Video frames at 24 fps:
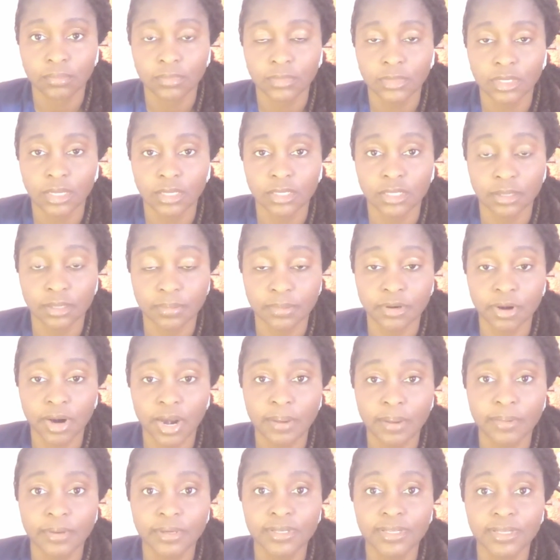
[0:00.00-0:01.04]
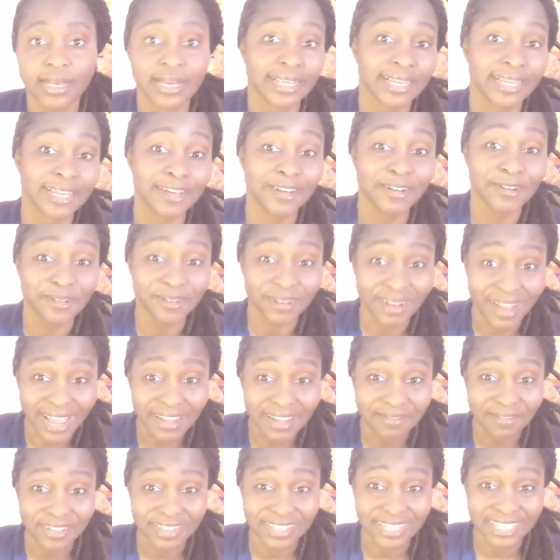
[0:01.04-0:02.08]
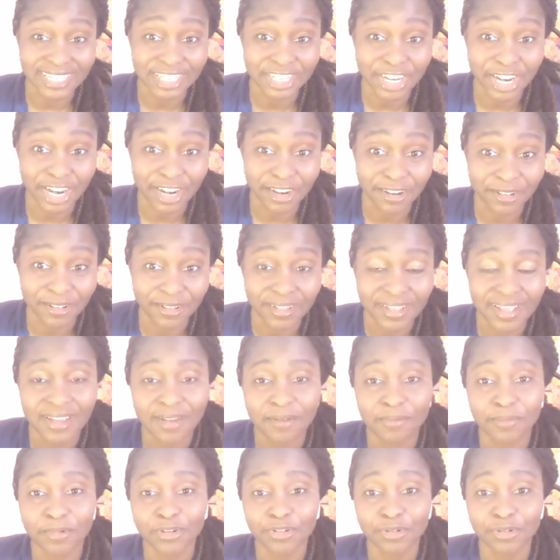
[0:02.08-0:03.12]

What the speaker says: subscribers, then I can go live on this channel, which